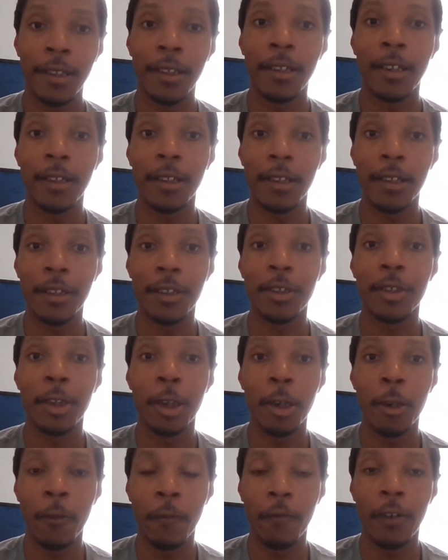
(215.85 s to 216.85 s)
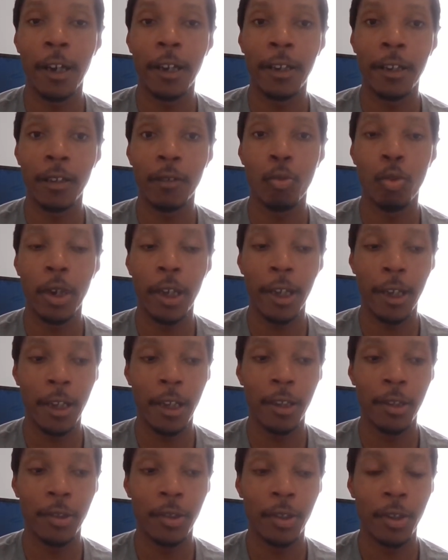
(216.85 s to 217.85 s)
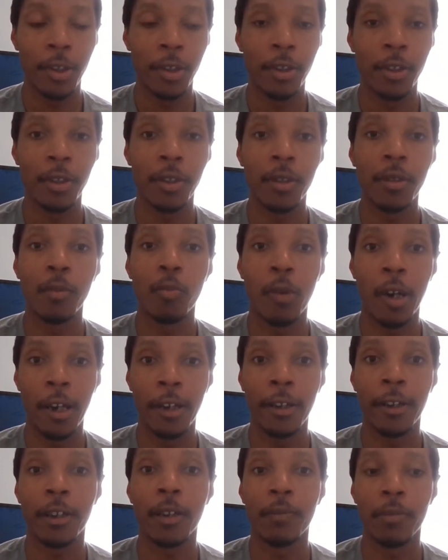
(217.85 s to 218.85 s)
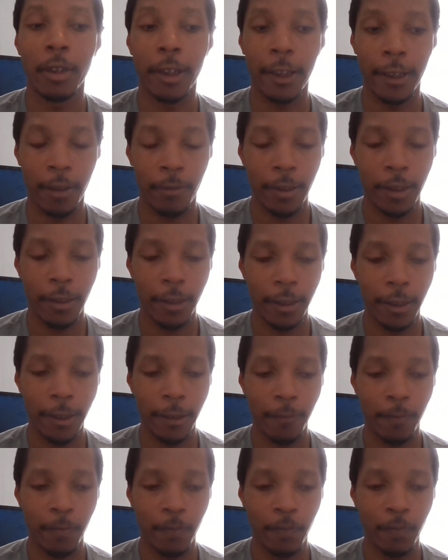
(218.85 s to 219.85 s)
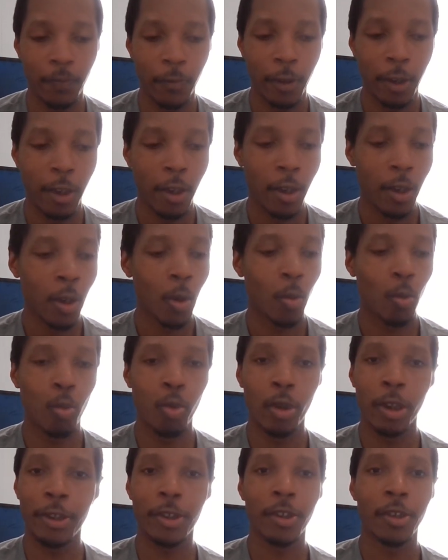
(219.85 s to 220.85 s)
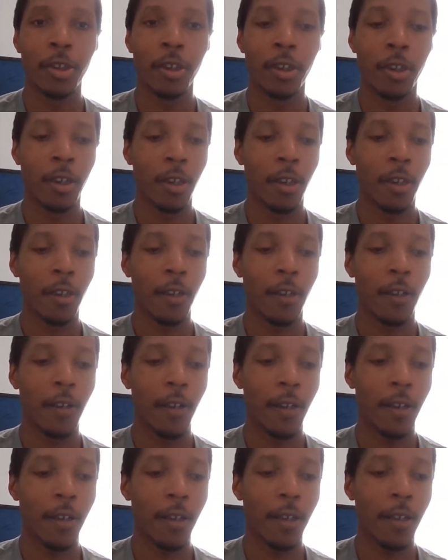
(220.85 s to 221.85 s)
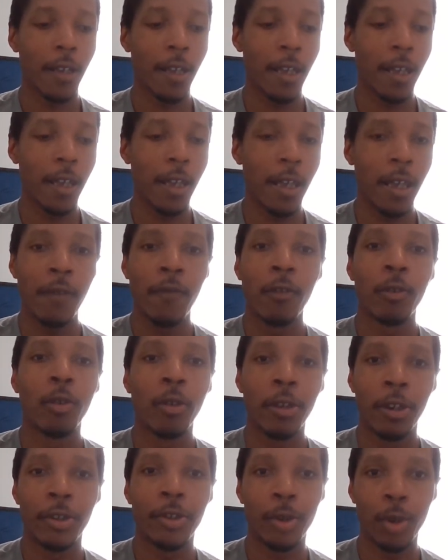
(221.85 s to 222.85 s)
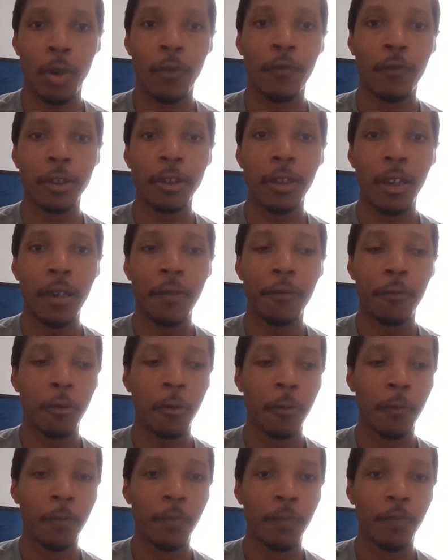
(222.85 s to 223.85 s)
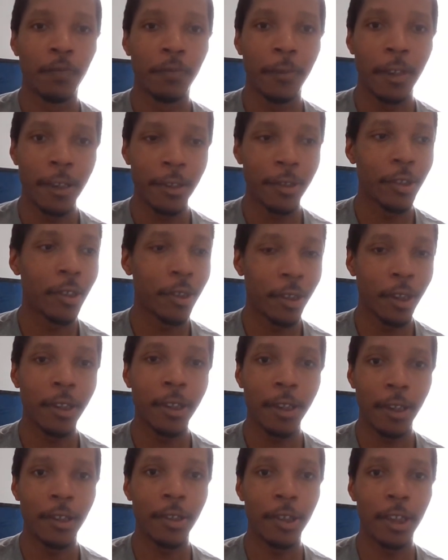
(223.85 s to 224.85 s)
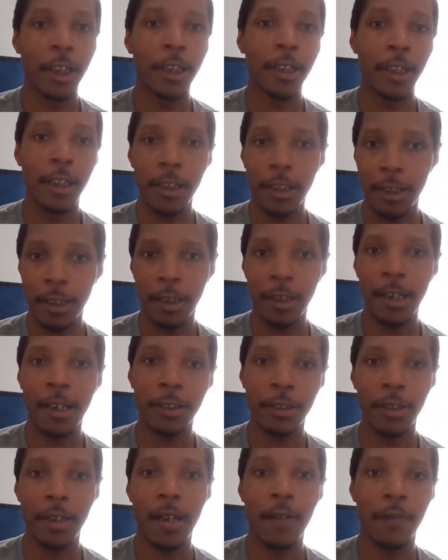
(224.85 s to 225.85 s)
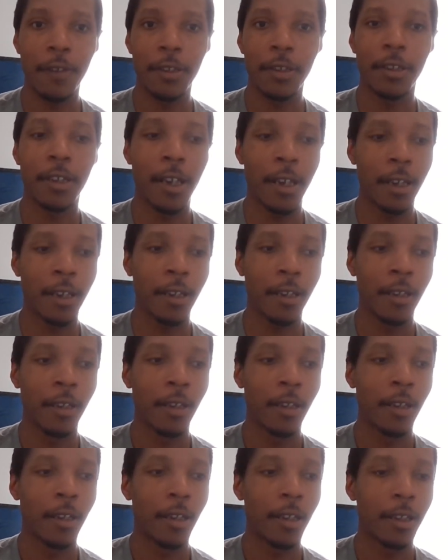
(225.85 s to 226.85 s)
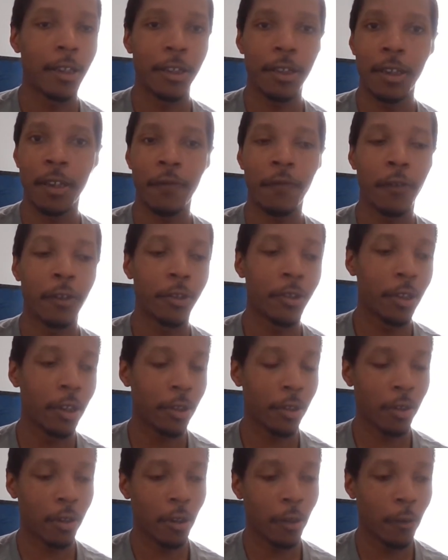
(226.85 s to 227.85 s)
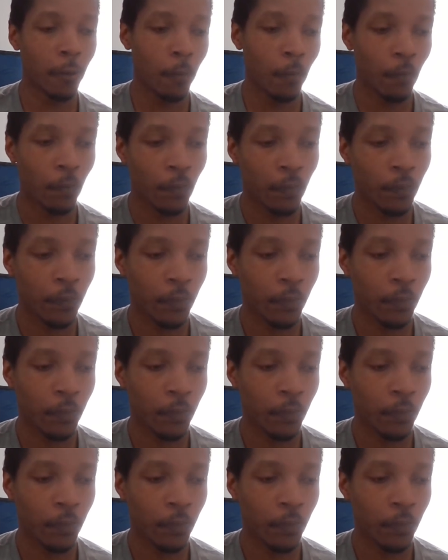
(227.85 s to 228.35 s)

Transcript: Yet he's still finding ways to whine and complain about it. Which, even on a surface level, let's just sit there and say they did actually have to stay in San Francisco.